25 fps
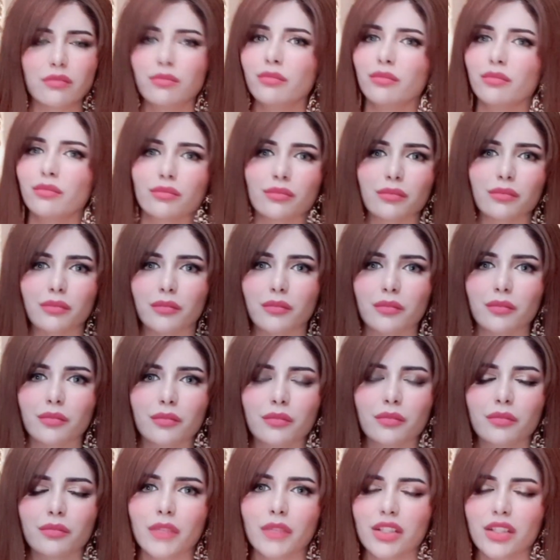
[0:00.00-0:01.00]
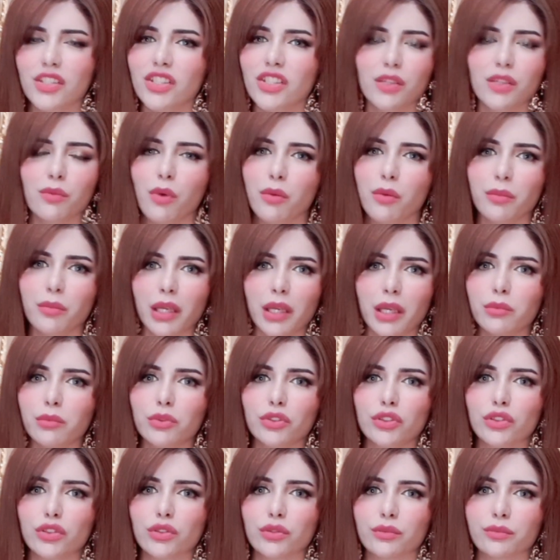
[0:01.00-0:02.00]
Mm-mm. She won't be able
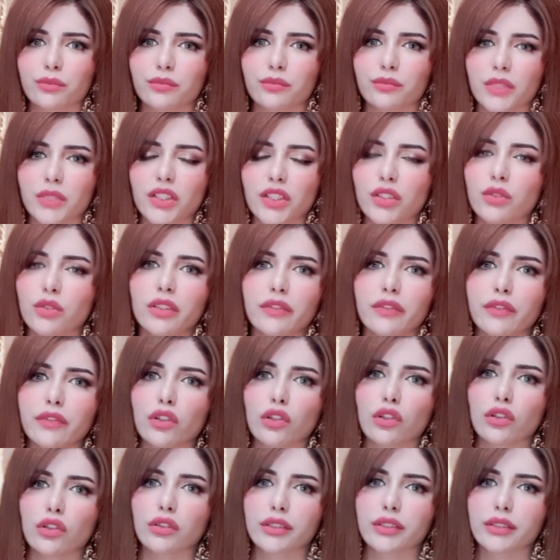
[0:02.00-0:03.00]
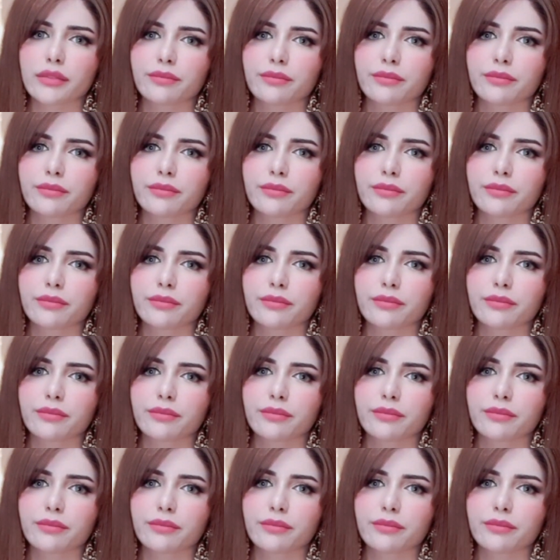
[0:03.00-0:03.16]
to. It's too difficult.